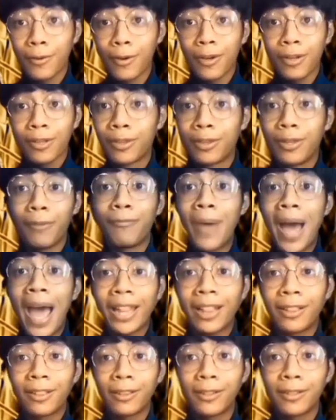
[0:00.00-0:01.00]
the
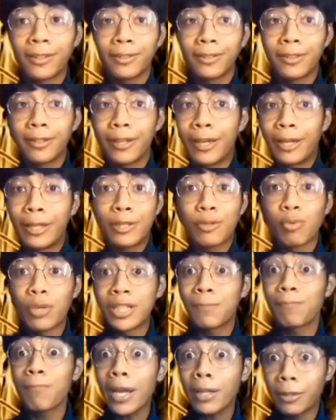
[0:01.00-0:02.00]
battle in its
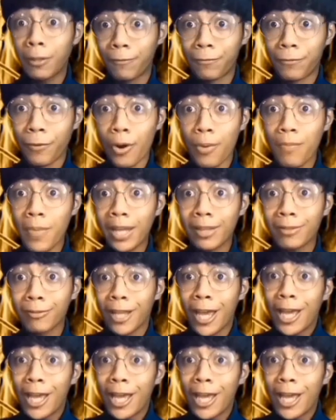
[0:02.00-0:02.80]
respective format